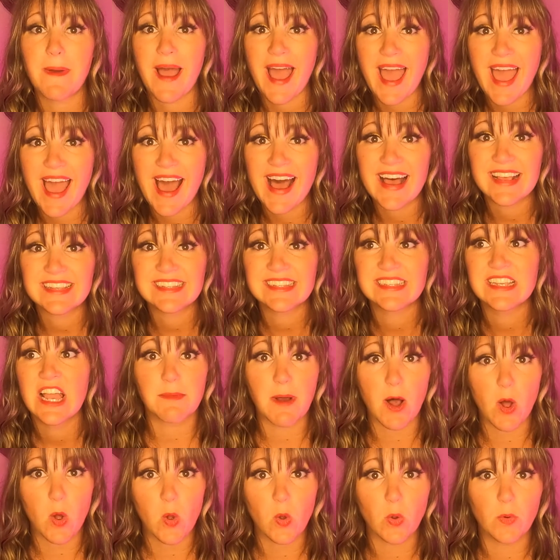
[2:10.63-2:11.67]
past some
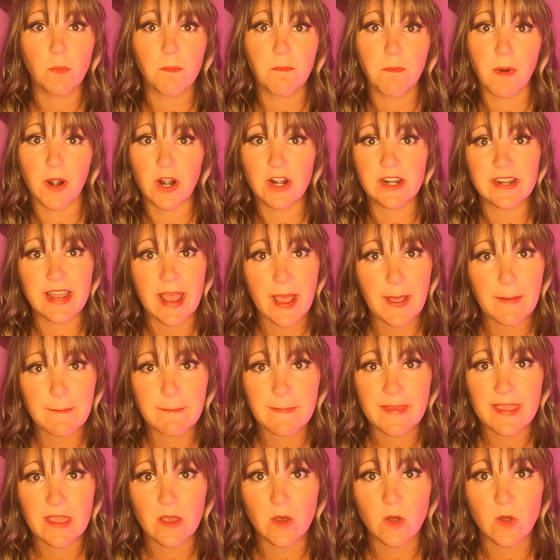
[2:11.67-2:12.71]
old burned
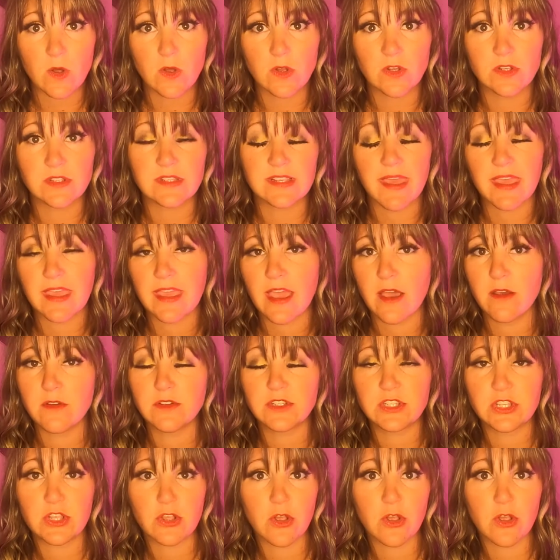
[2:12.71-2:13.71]
down mills. It goes